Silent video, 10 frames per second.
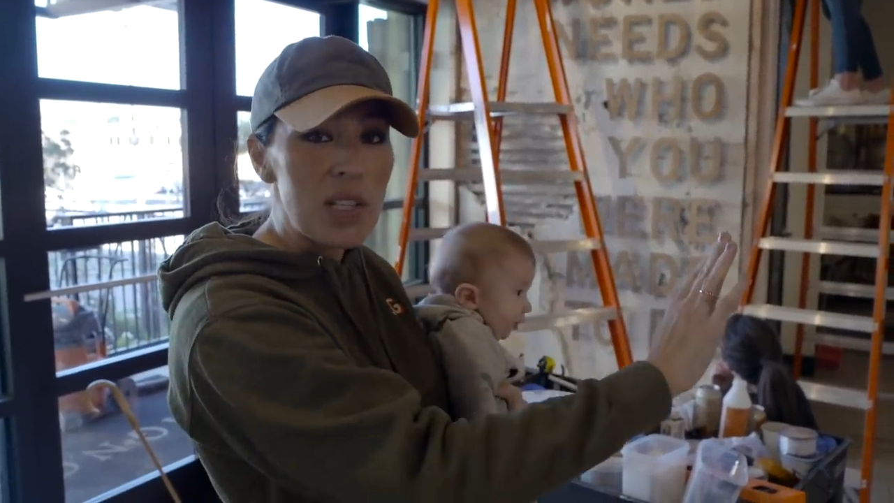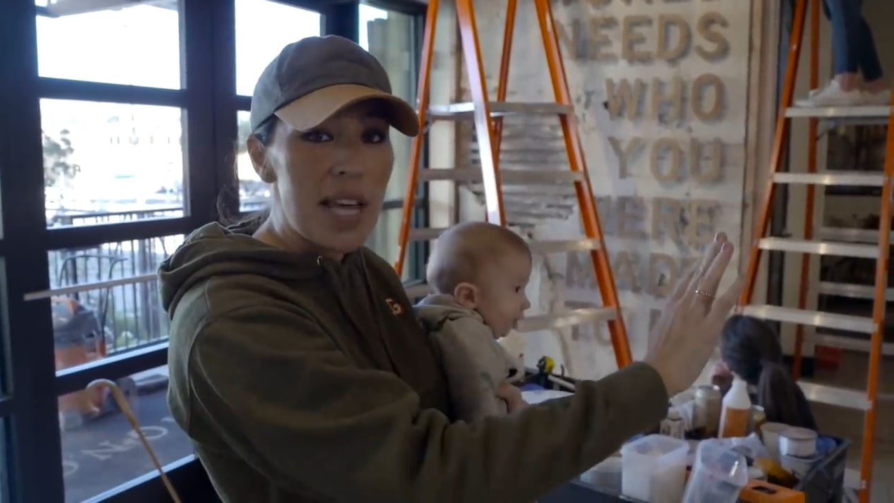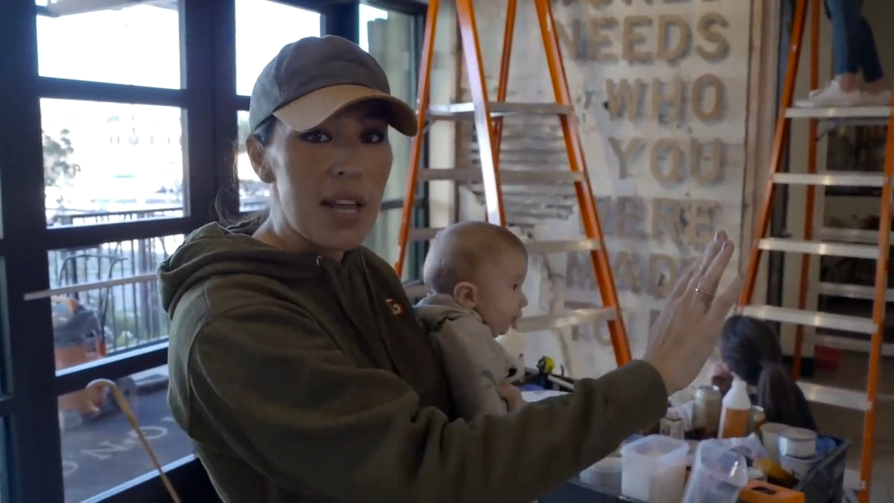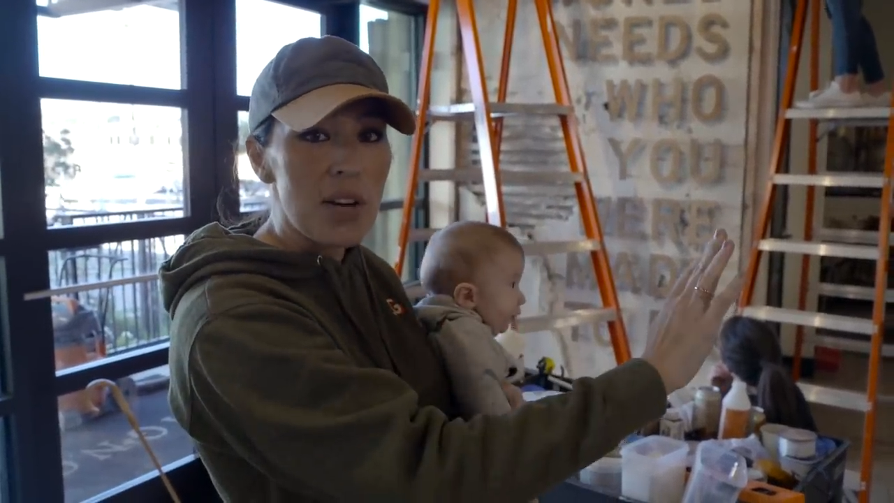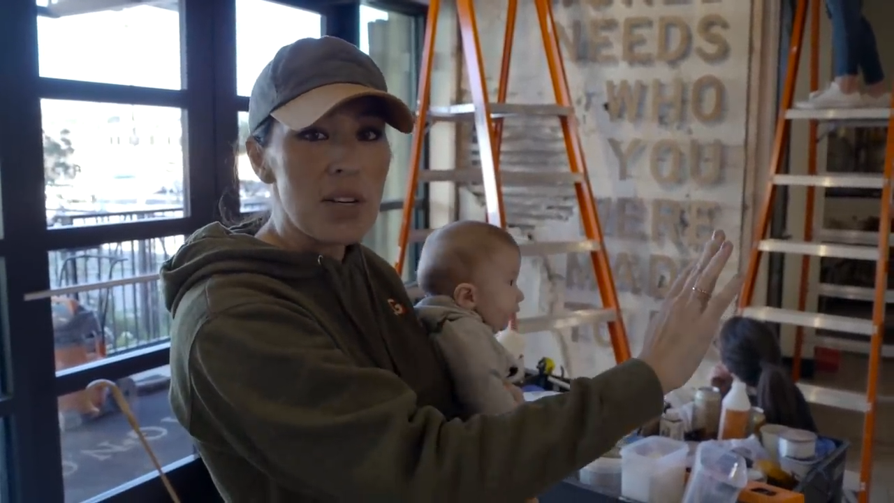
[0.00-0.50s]

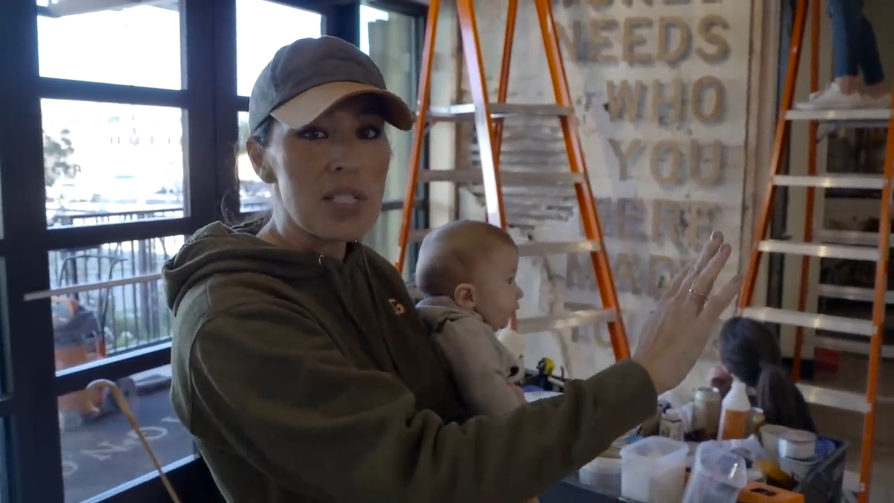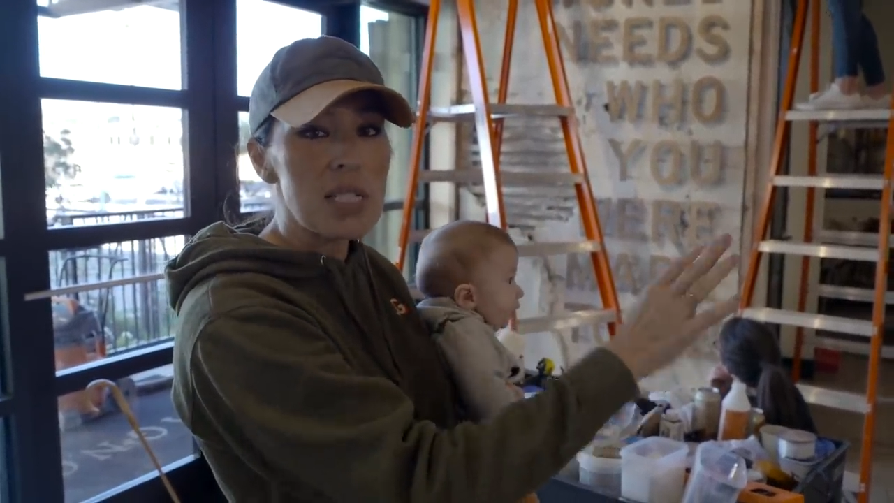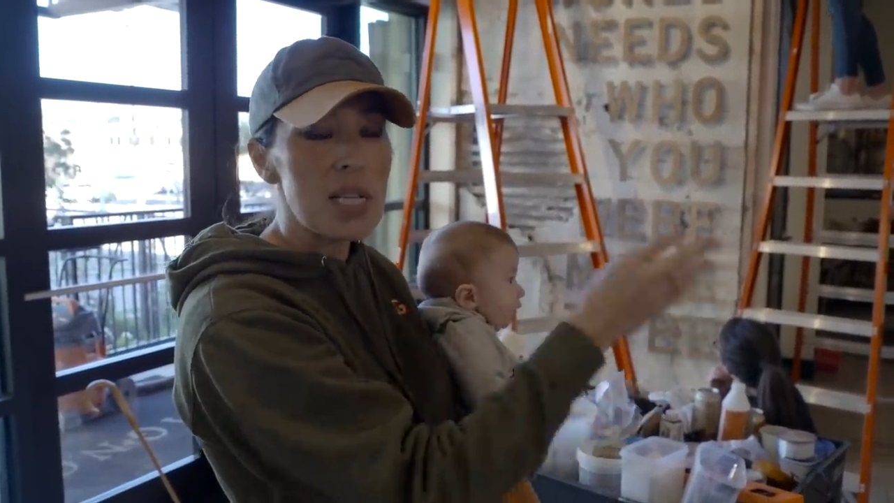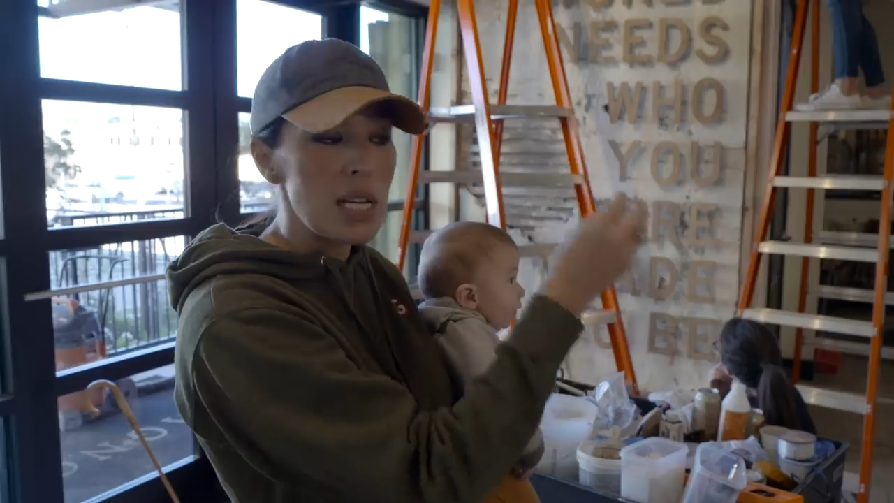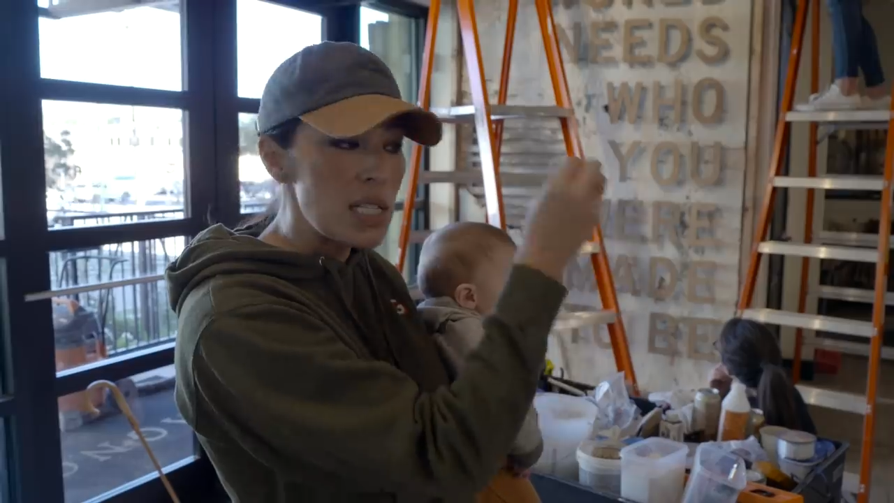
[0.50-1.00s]

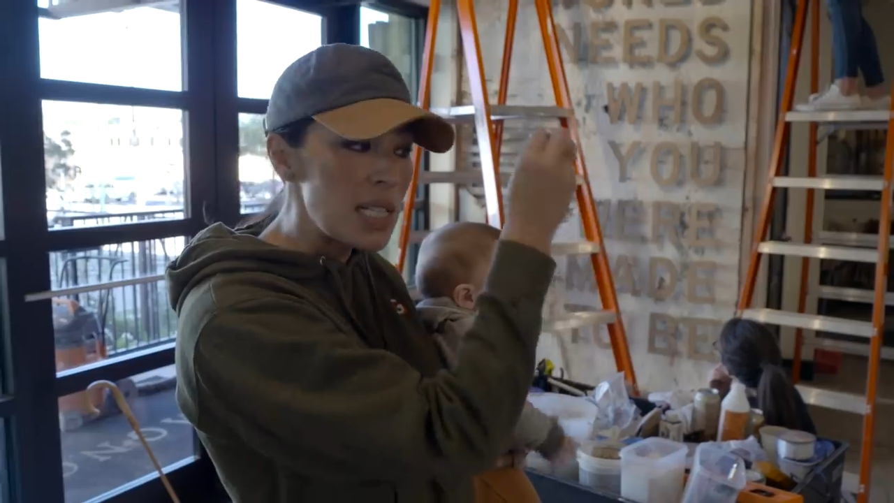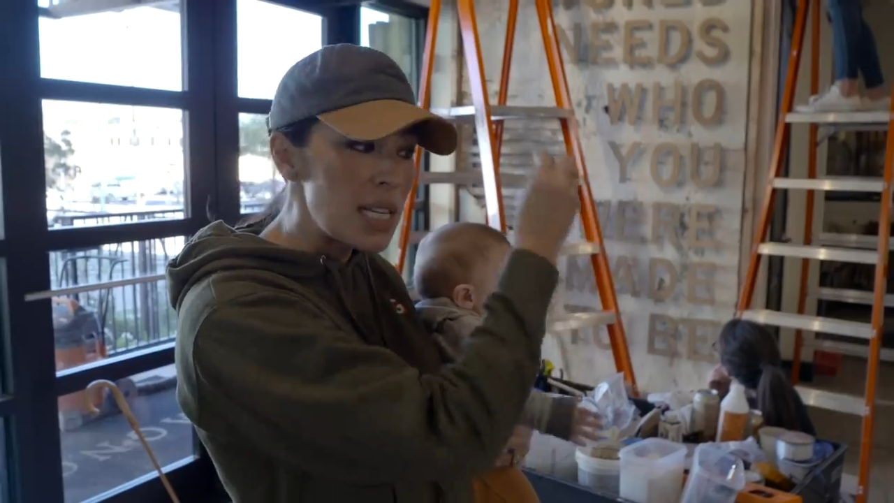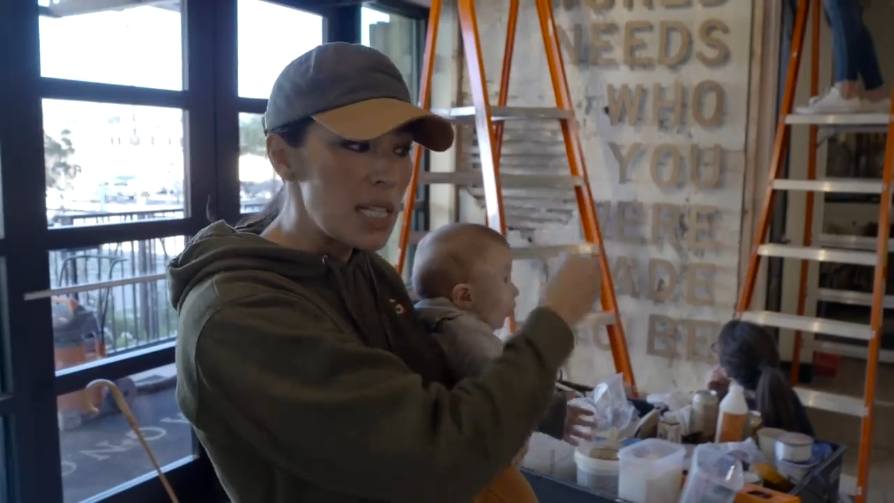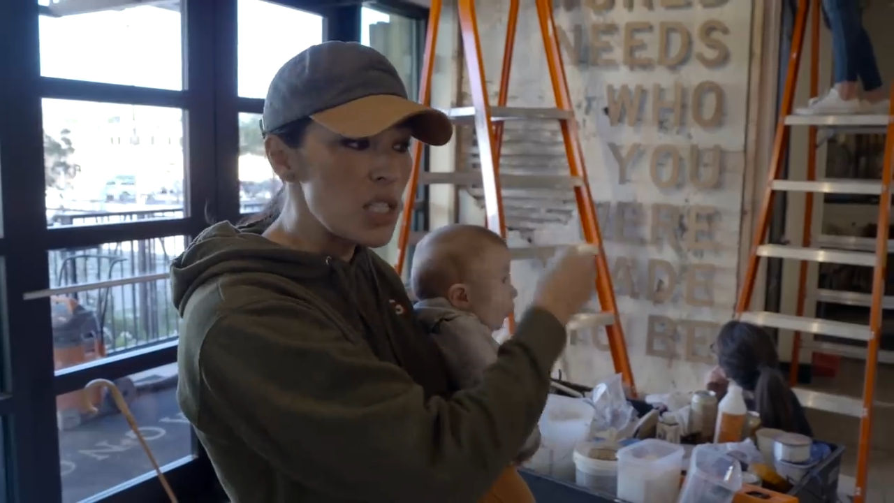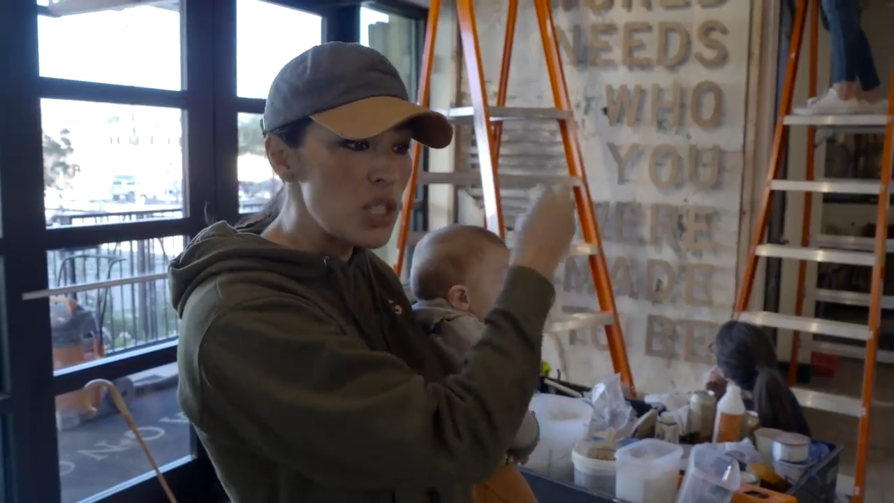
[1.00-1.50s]
layers to
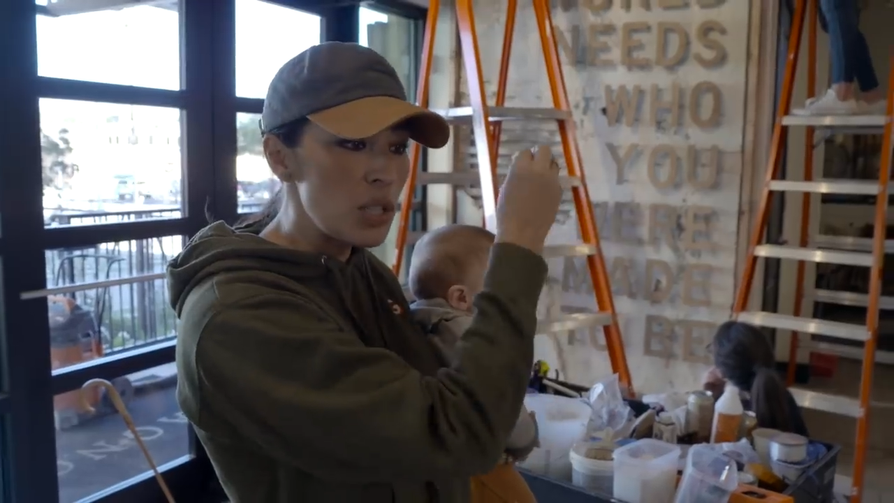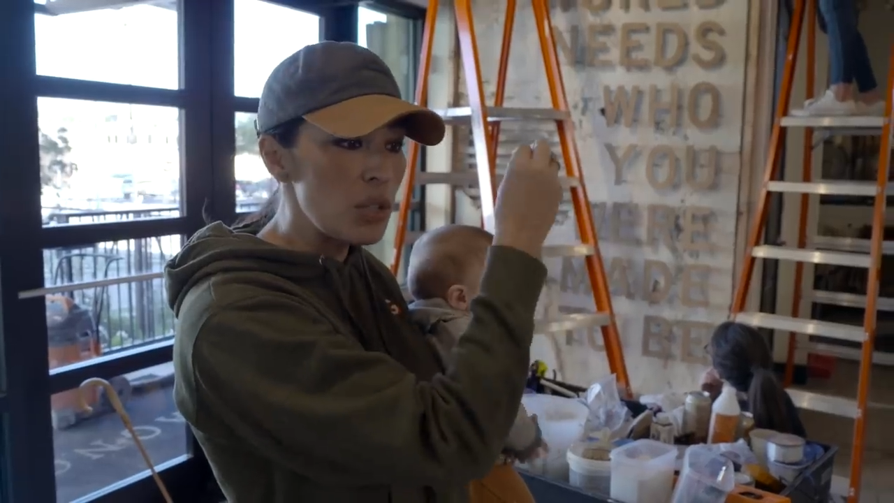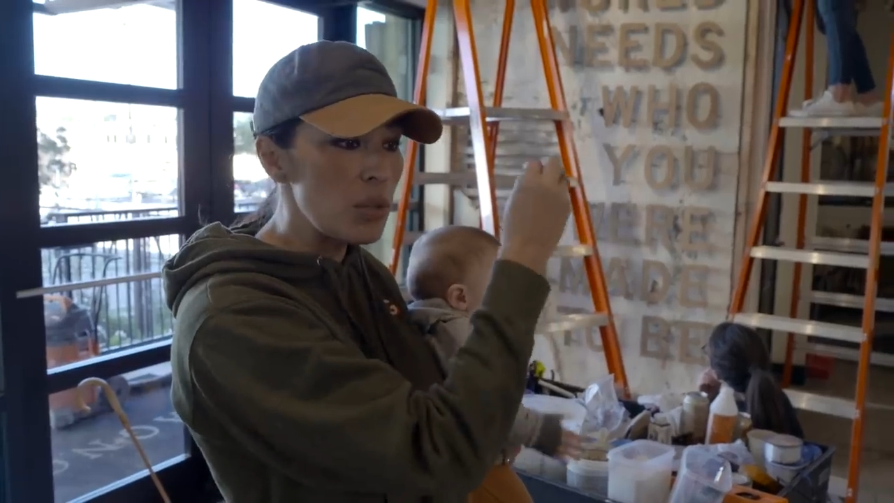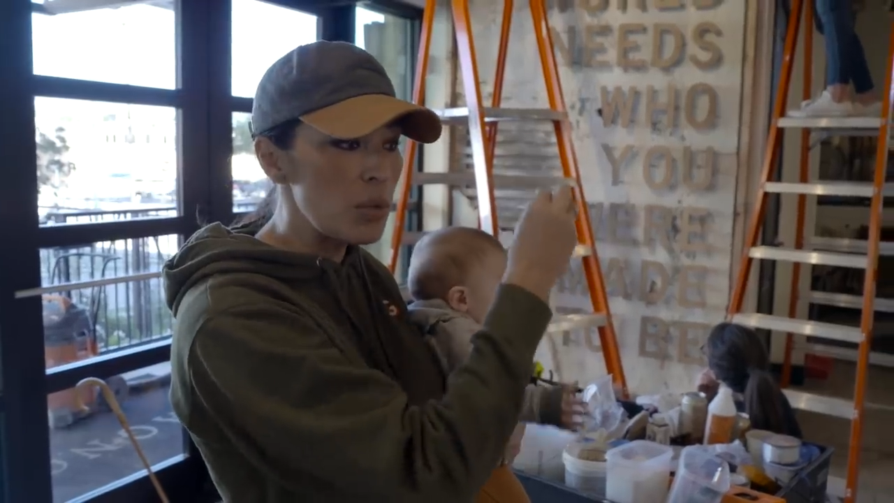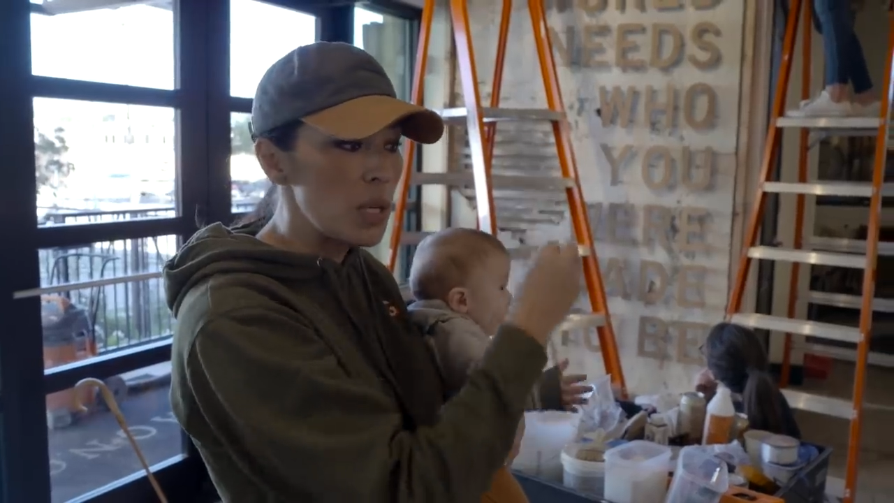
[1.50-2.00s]
get to